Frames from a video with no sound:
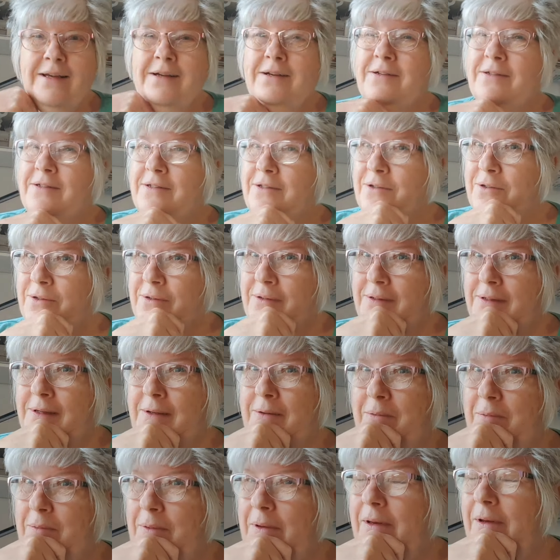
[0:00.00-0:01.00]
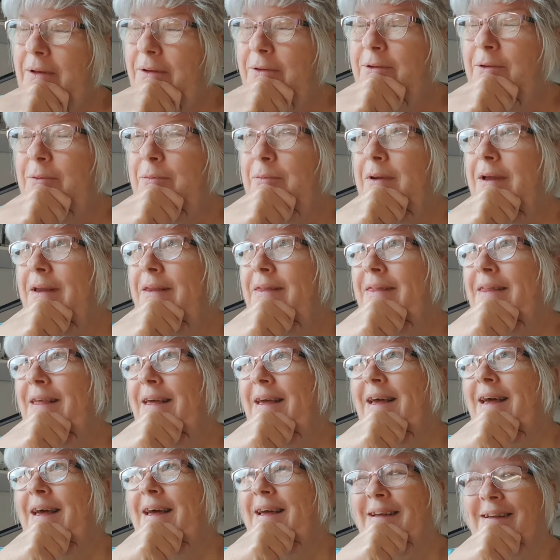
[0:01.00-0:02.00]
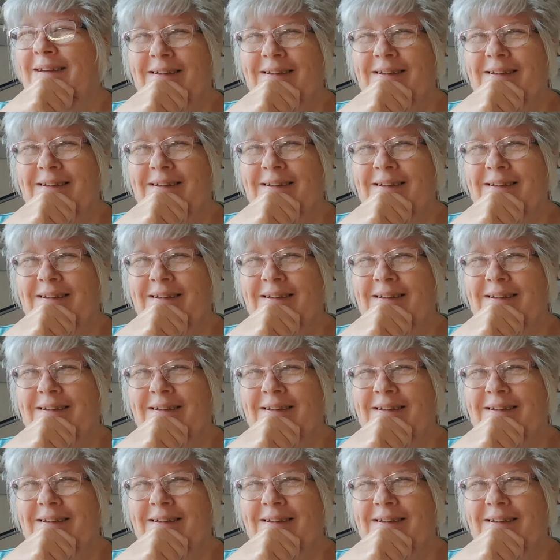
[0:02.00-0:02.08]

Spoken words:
because there doesn't seem to be a lot of bread there.